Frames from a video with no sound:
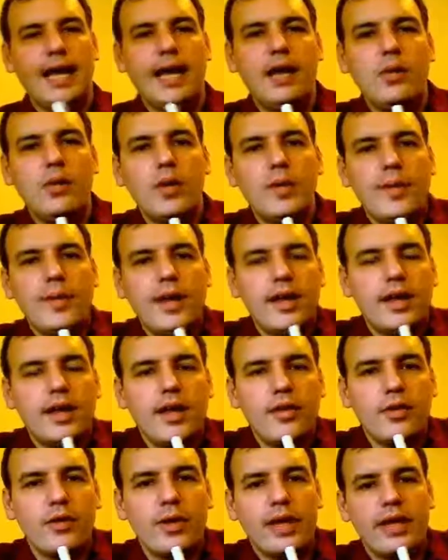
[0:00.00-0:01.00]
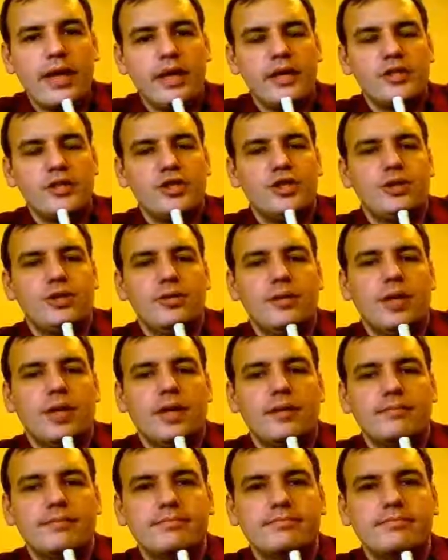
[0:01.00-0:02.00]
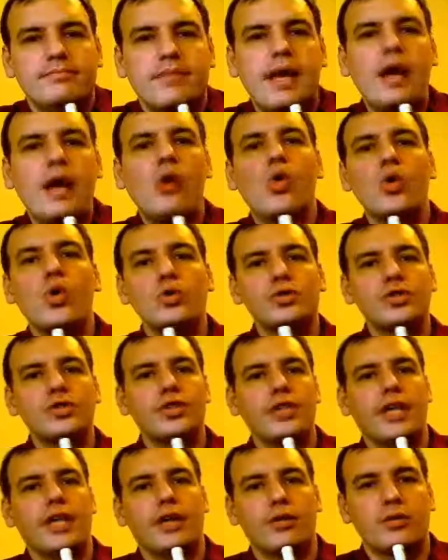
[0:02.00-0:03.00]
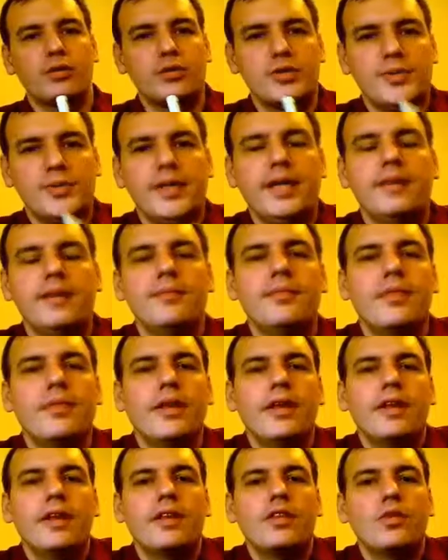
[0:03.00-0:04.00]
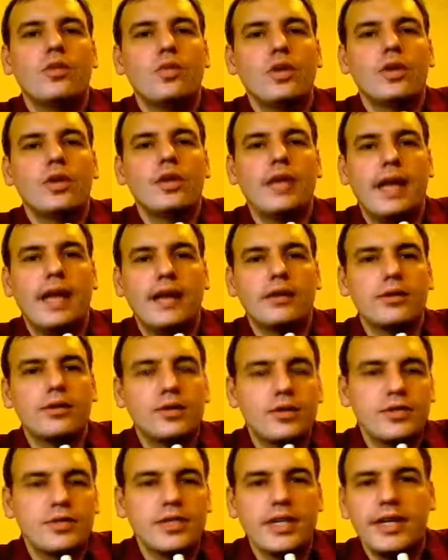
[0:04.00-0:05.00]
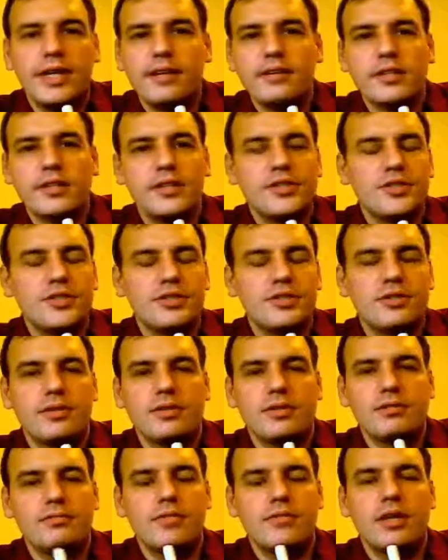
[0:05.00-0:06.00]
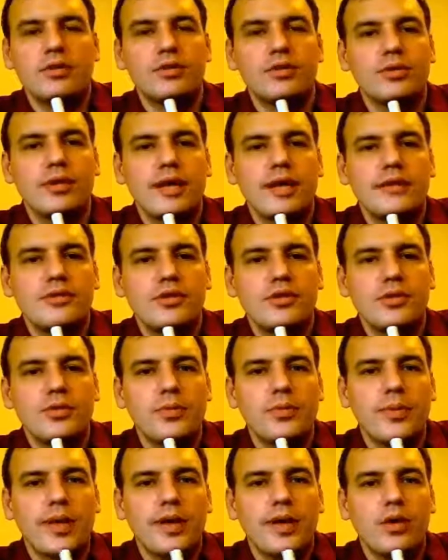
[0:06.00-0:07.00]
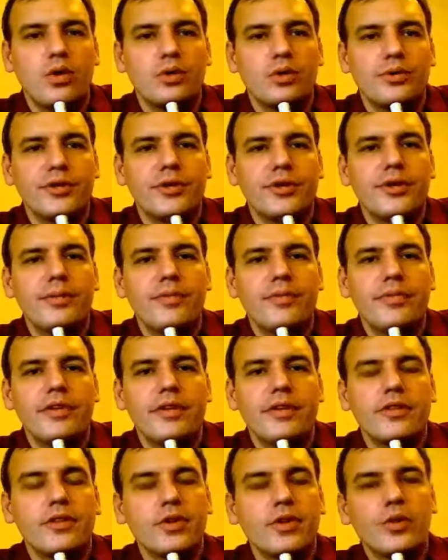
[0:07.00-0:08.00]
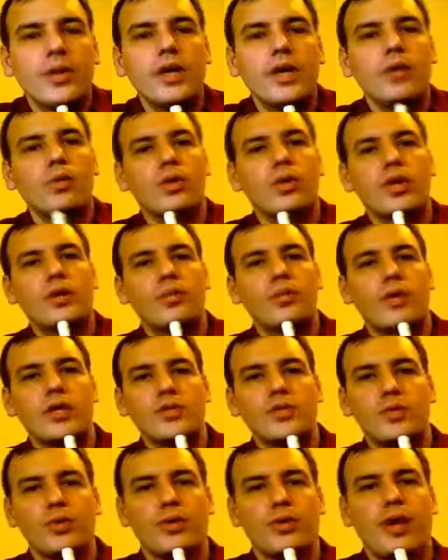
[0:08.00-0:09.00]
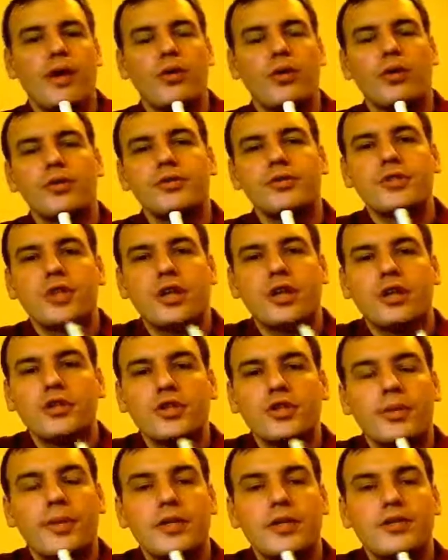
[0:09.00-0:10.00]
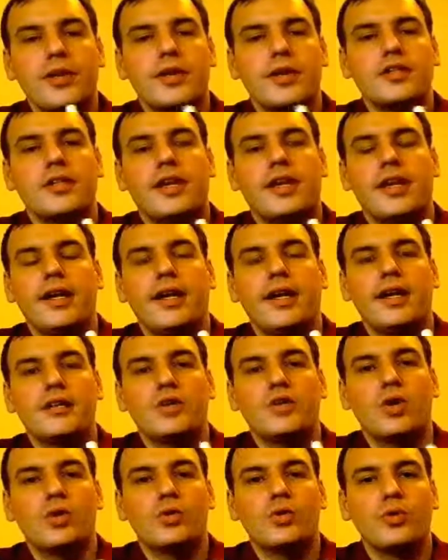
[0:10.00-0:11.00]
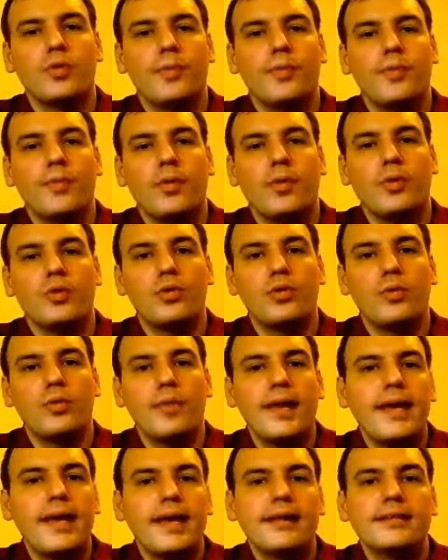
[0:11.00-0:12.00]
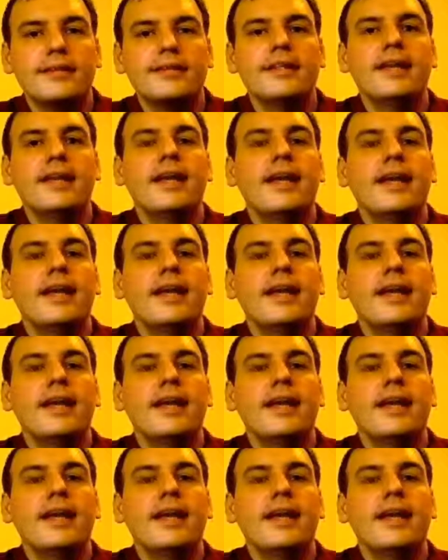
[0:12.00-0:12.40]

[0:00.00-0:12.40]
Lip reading: And what about another issue? How old should elders be? The word elders in English, elder has to do with being older. The Greek word presbyteros could also be translated as older men.